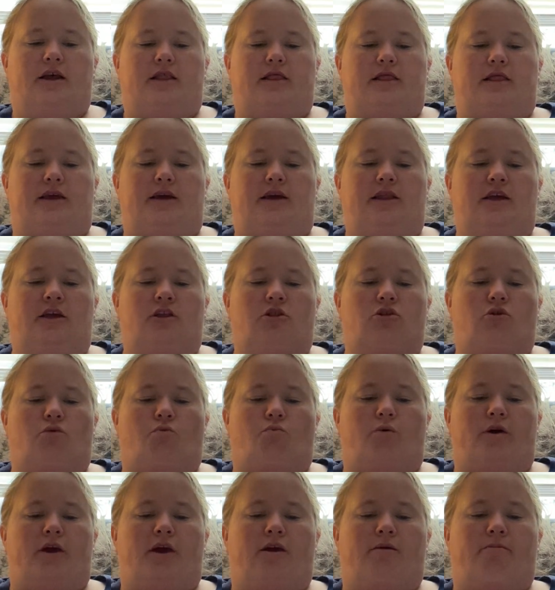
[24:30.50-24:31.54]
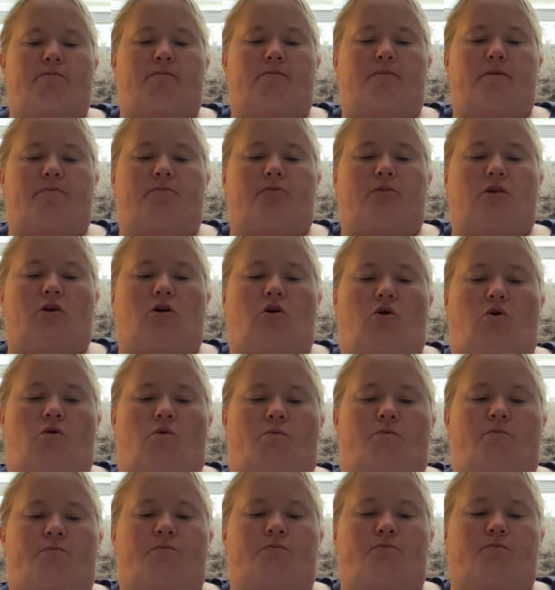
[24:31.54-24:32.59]
leading the way
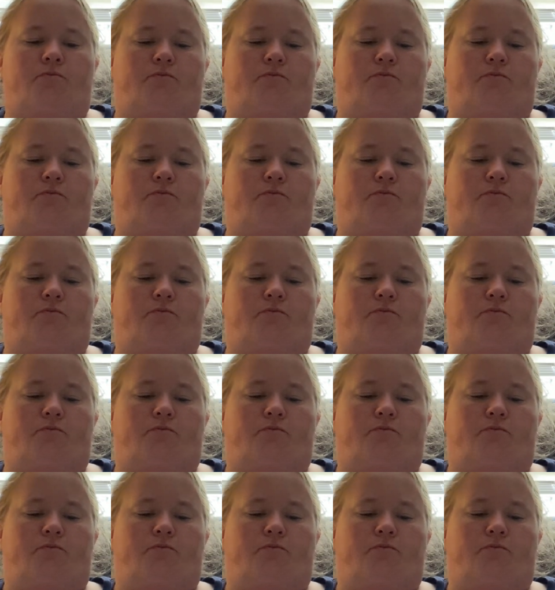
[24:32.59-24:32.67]
home.